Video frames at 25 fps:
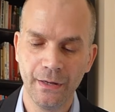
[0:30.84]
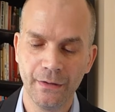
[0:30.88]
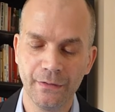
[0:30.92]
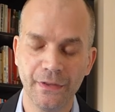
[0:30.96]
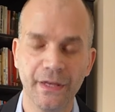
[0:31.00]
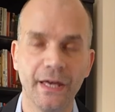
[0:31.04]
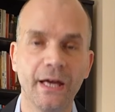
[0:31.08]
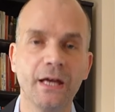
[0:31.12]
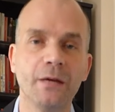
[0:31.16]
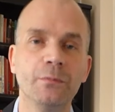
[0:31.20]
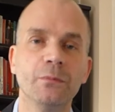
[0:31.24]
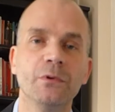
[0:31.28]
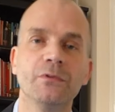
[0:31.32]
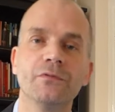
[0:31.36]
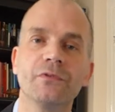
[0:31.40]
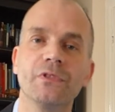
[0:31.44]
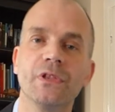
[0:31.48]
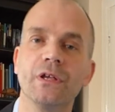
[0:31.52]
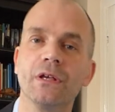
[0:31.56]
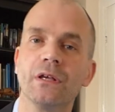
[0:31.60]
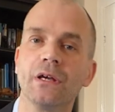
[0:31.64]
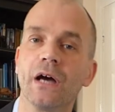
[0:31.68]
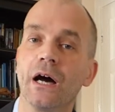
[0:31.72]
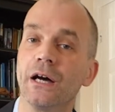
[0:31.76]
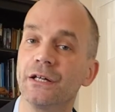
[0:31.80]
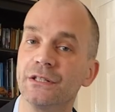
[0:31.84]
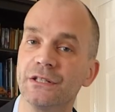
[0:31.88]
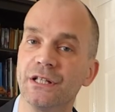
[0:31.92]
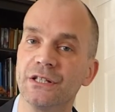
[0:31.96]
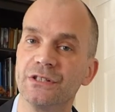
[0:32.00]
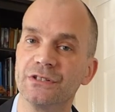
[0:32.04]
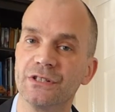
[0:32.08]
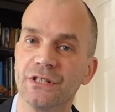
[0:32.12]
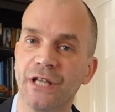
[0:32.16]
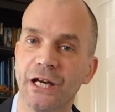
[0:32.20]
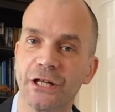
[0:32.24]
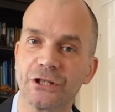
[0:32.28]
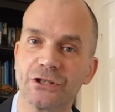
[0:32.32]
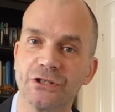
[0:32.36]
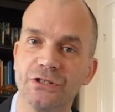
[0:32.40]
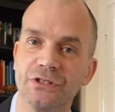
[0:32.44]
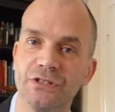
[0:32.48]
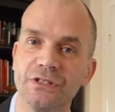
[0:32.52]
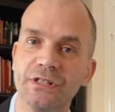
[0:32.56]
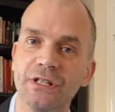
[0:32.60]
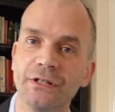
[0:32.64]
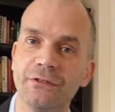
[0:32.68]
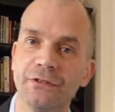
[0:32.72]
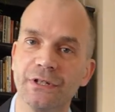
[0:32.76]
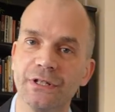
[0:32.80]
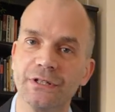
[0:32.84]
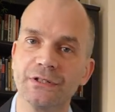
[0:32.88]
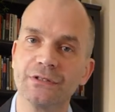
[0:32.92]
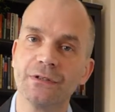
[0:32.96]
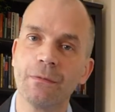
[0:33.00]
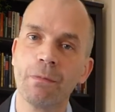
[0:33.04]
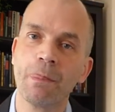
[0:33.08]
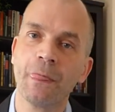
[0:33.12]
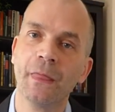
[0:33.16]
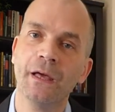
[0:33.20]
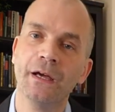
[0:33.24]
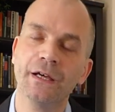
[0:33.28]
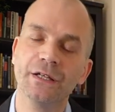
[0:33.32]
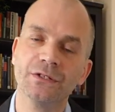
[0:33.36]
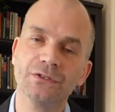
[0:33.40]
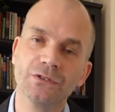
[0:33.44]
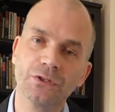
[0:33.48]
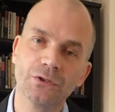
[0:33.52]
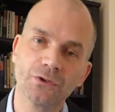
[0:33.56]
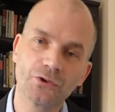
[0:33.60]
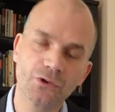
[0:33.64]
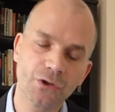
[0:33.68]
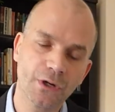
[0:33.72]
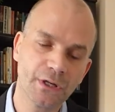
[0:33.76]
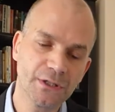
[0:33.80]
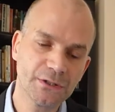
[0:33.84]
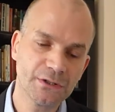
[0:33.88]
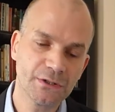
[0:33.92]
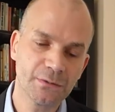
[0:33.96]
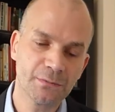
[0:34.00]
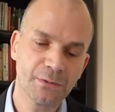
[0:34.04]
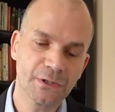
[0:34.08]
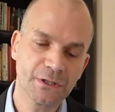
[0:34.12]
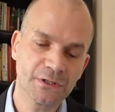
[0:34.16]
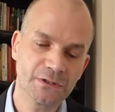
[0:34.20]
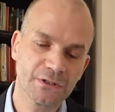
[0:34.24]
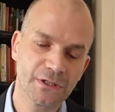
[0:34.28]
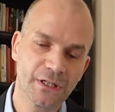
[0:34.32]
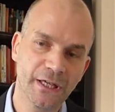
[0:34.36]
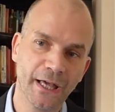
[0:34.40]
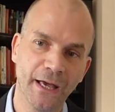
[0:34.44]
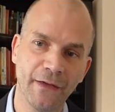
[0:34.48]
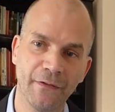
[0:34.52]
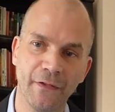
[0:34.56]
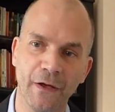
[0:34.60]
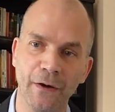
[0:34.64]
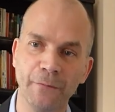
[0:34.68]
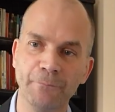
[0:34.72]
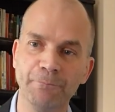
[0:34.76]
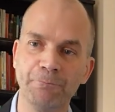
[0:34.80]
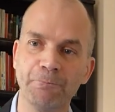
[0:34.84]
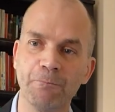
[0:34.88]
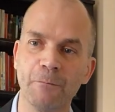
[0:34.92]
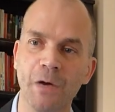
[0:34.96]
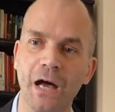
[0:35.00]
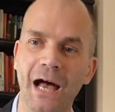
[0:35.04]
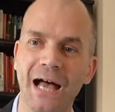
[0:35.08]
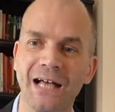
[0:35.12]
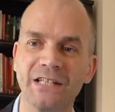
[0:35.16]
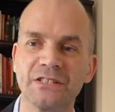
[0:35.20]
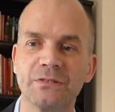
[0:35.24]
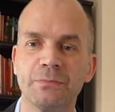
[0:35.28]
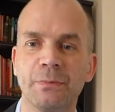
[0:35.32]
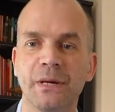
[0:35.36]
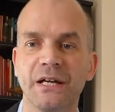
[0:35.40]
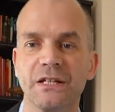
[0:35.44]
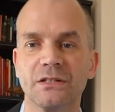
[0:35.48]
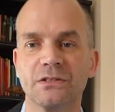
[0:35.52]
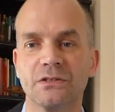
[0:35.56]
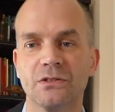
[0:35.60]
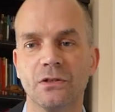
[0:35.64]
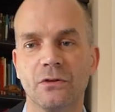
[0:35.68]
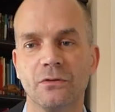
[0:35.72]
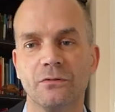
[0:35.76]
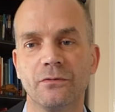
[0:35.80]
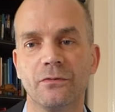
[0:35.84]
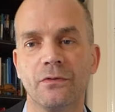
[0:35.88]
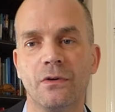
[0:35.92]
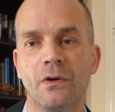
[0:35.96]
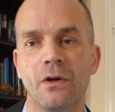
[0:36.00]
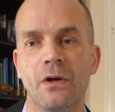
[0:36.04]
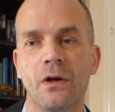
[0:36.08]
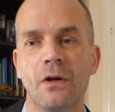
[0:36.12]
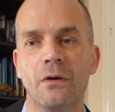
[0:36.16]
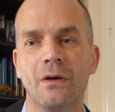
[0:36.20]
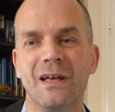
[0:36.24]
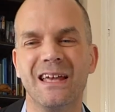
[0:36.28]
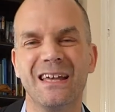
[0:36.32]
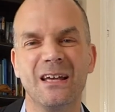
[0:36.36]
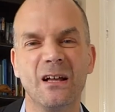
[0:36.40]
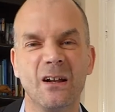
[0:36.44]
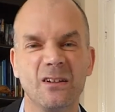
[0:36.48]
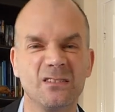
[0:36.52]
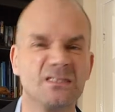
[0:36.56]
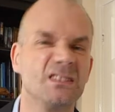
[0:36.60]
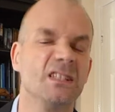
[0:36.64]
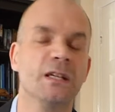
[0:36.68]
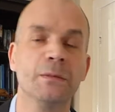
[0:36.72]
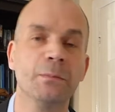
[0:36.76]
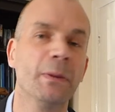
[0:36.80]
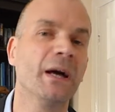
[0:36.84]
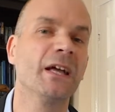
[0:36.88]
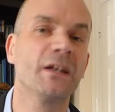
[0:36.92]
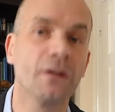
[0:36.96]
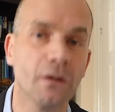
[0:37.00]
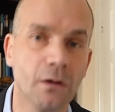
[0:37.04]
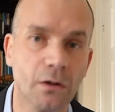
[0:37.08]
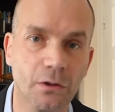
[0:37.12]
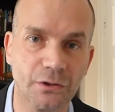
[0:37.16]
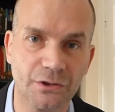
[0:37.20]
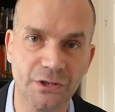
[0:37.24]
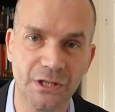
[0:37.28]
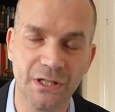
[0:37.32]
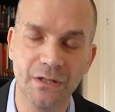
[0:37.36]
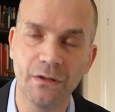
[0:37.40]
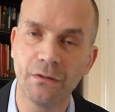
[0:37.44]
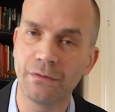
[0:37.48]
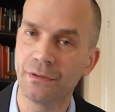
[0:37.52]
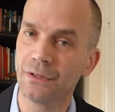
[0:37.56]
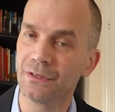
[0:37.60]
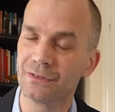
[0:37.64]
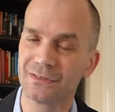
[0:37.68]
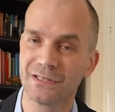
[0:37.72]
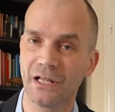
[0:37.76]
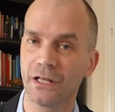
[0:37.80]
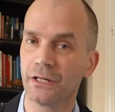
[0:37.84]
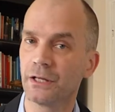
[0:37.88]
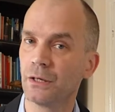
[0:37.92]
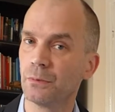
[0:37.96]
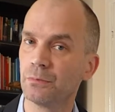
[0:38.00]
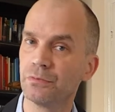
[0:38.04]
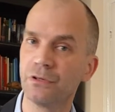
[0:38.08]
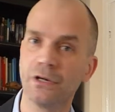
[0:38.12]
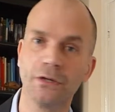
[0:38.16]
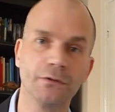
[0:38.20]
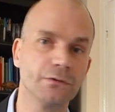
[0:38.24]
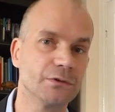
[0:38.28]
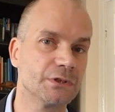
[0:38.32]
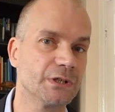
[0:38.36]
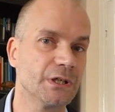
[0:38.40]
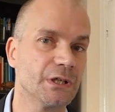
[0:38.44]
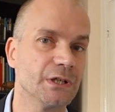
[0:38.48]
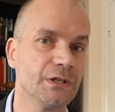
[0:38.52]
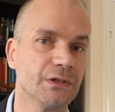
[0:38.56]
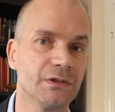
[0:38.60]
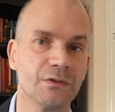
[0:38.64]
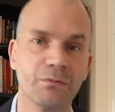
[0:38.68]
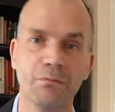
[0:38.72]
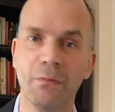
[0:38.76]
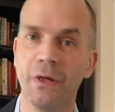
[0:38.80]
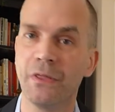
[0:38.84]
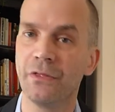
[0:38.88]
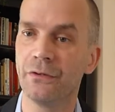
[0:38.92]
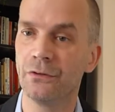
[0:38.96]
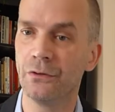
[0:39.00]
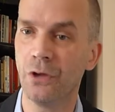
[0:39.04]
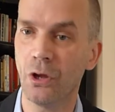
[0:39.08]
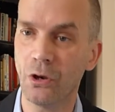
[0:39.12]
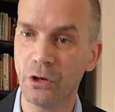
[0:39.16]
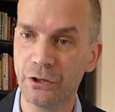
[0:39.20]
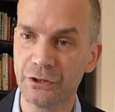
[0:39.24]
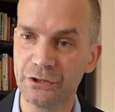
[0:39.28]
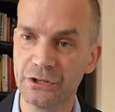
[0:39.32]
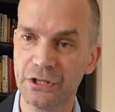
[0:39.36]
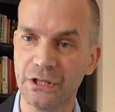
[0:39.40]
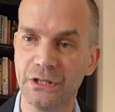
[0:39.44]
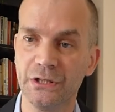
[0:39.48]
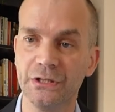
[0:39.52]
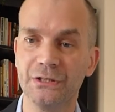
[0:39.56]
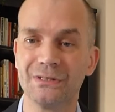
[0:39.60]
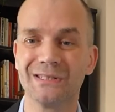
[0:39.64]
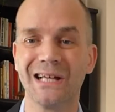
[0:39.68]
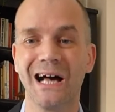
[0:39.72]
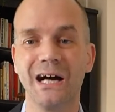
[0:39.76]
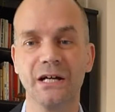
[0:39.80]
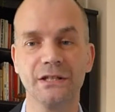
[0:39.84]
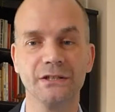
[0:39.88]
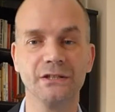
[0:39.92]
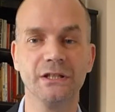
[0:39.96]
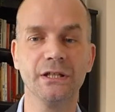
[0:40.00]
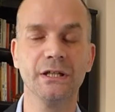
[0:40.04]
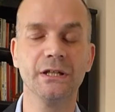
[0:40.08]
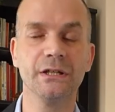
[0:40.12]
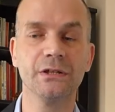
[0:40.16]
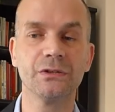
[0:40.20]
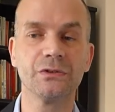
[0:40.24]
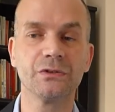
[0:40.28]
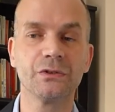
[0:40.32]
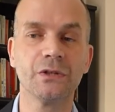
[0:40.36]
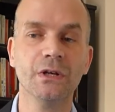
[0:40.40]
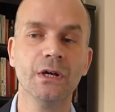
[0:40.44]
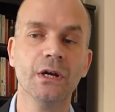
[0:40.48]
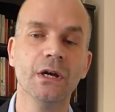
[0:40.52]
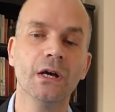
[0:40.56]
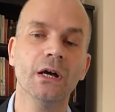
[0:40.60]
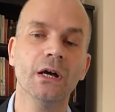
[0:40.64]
The aim of the Ideas in Action series is to try to bring together aspects of ELT pedagogy, things like approaches, methodologies, ideas,